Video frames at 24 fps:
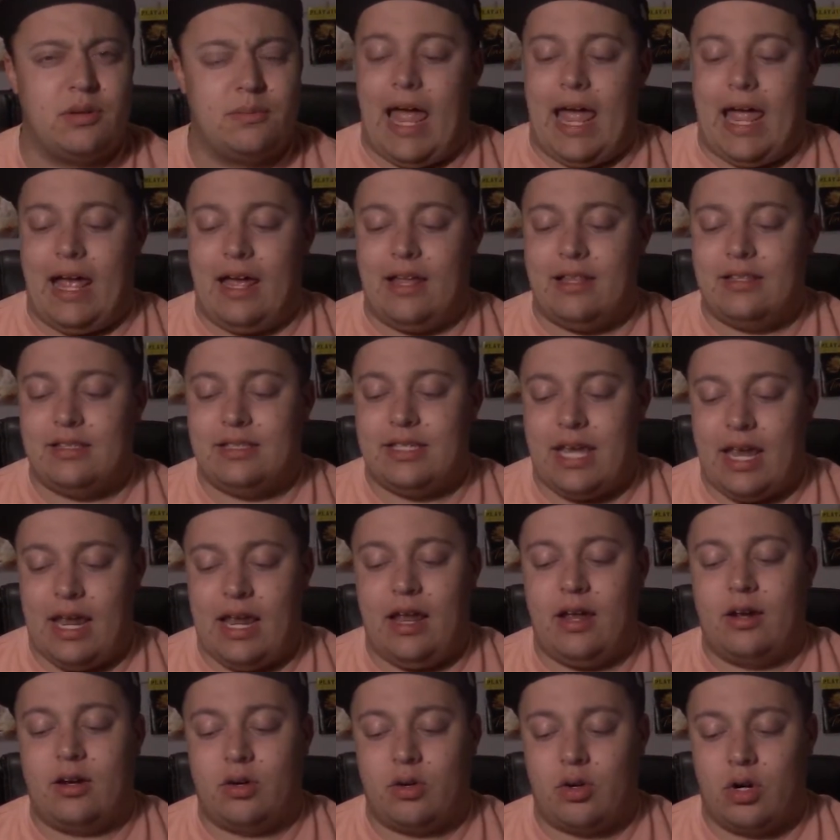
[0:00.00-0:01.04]
And
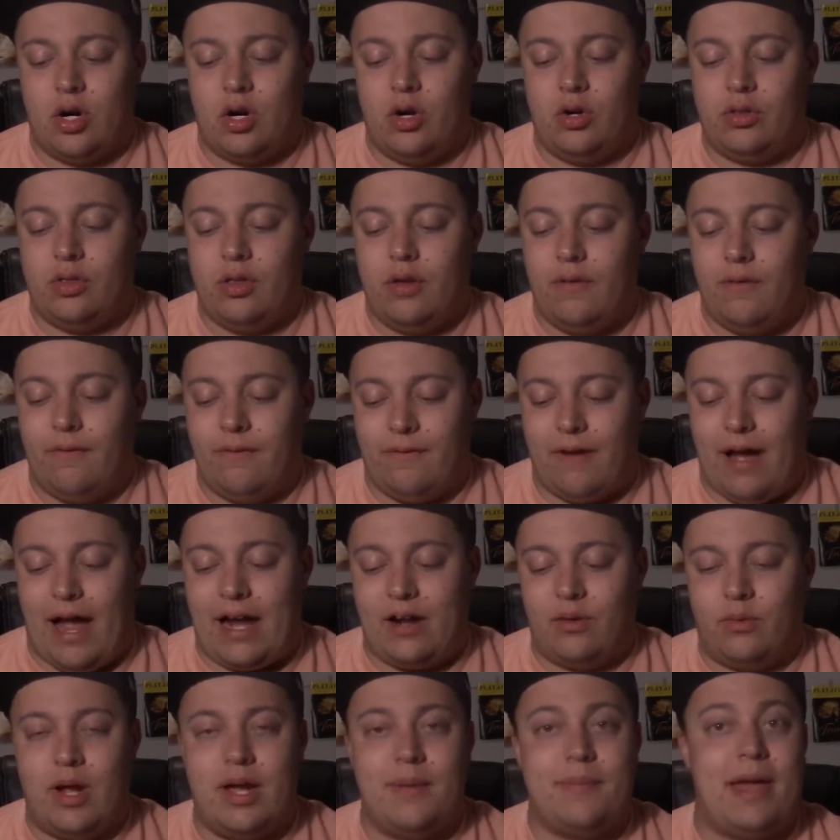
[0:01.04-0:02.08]
Tangrowth,
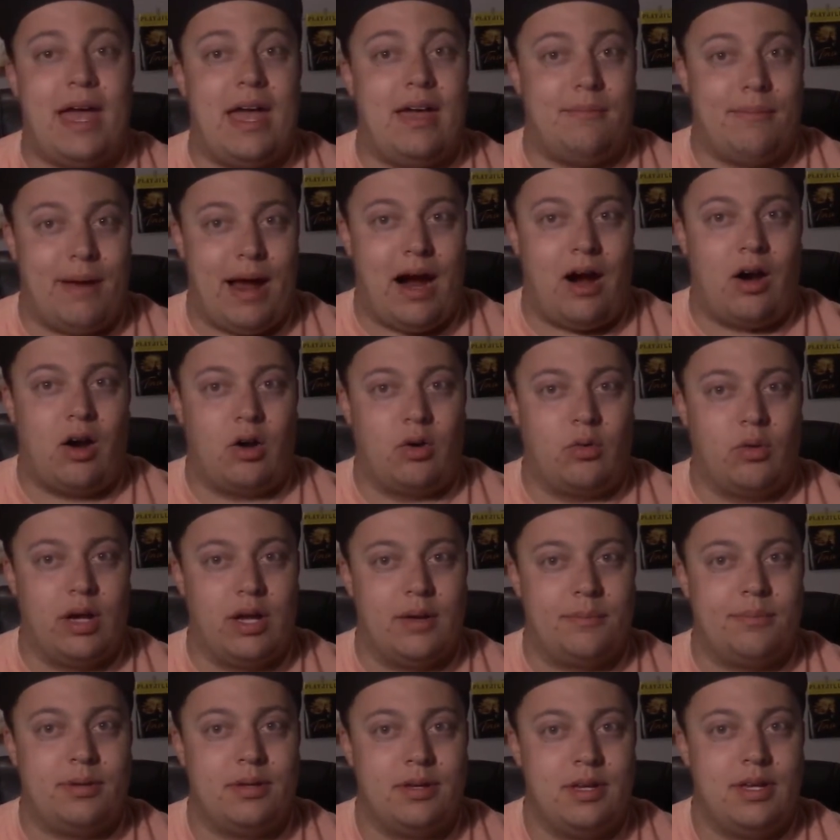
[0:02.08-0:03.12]
Vine Whip, and Power
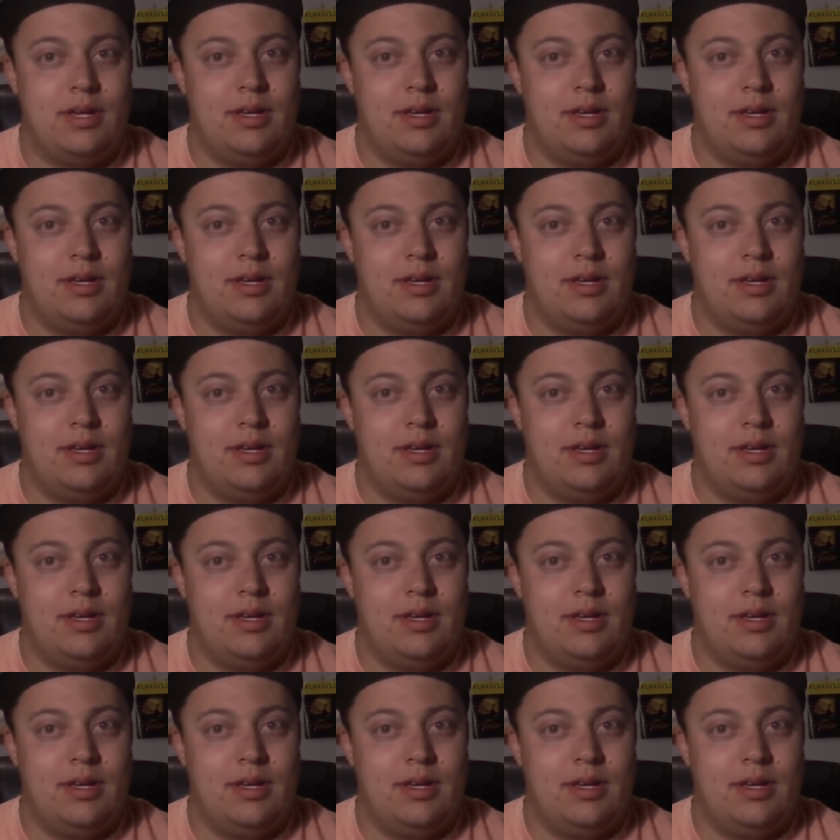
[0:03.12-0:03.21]
Whip.